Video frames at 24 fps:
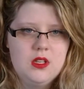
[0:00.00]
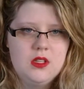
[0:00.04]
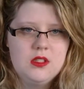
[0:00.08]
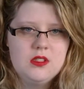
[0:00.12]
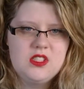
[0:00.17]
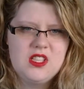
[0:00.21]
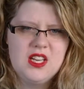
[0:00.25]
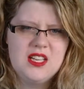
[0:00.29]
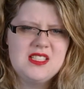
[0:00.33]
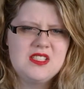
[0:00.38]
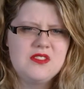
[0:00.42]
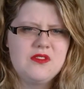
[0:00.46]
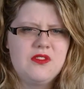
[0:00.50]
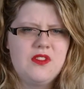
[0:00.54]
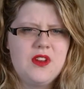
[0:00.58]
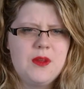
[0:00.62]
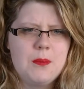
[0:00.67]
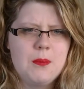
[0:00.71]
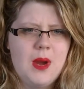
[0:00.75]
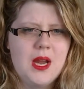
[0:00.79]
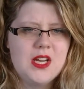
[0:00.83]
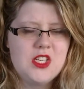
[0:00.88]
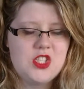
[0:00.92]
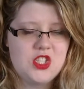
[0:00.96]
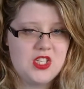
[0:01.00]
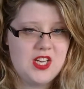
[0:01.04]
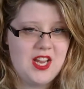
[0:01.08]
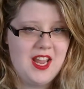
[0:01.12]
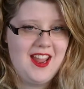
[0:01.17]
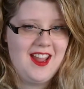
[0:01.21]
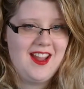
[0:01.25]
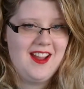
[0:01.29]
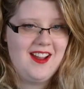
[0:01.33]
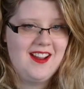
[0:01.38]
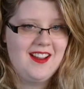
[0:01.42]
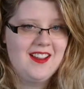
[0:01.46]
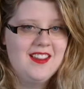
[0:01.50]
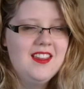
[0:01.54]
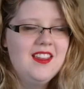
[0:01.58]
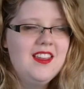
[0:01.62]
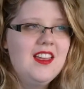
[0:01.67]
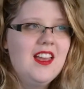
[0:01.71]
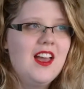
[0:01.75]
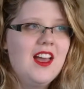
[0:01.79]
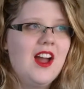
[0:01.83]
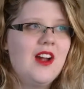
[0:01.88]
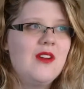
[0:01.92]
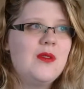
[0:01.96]
She actually flipped my chair,
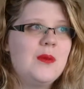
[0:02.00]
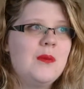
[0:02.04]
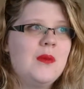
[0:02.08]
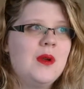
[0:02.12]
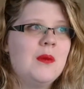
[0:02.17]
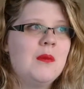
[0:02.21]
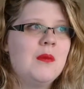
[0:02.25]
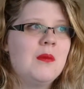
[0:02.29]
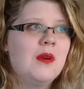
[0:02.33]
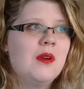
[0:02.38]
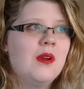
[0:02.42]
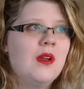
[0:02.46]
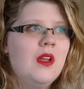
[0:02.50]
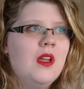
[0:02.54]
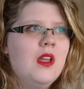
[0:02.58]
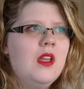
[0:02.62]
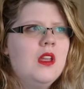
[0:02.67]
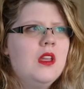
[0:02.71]
I remember.